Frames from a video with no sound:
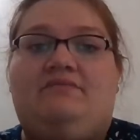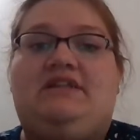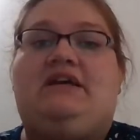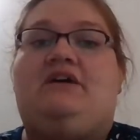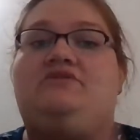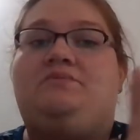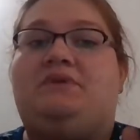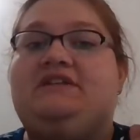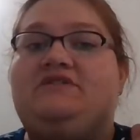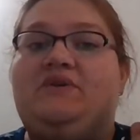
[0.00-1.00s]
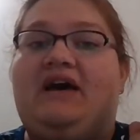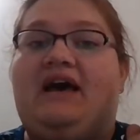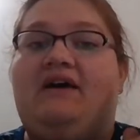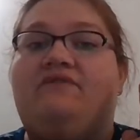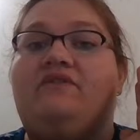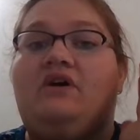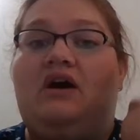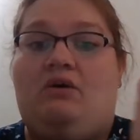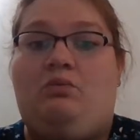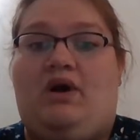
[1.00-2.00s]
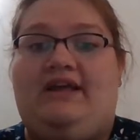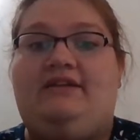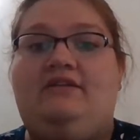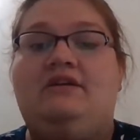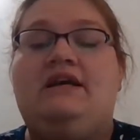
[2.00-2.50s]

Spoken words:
In the hundred place you have a 1,